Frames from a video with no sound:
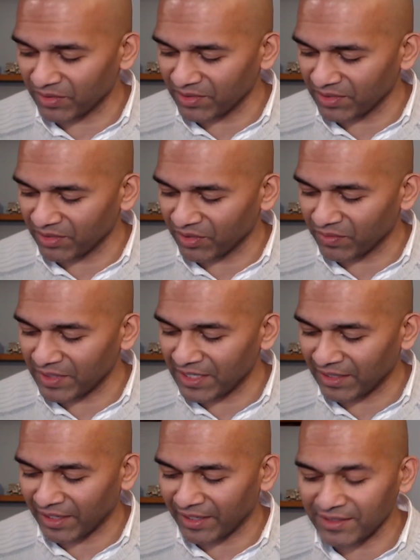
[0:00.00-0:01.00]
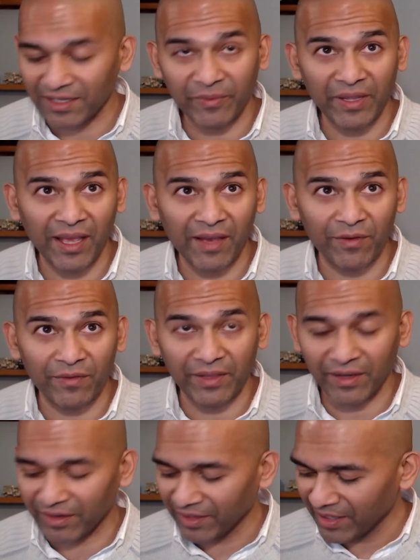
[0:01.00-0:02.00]
Those are the green lines that we have over
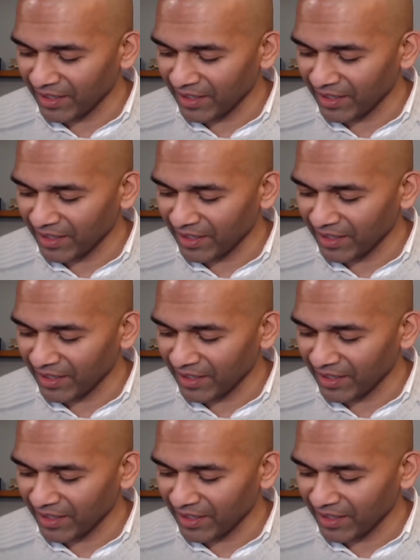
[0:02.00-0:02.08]
there.